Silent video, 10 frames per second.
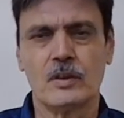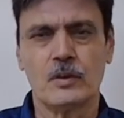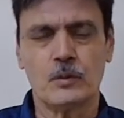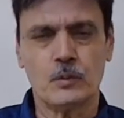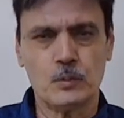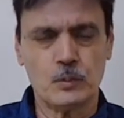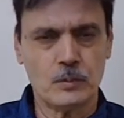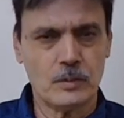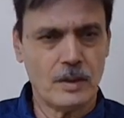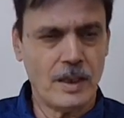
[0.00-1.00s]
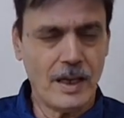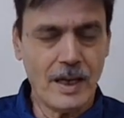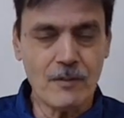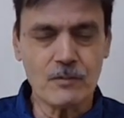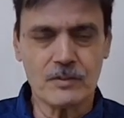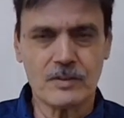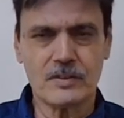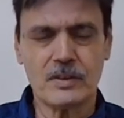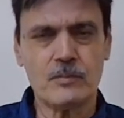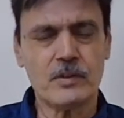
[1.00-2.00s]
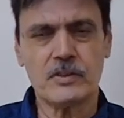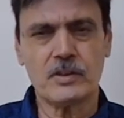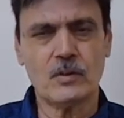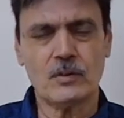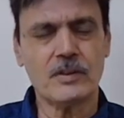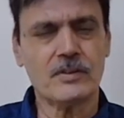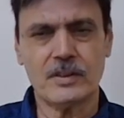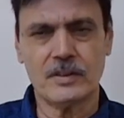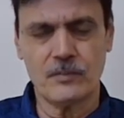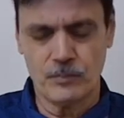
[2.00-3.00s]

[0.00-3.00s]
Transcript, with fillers: to have such a limitation on the state.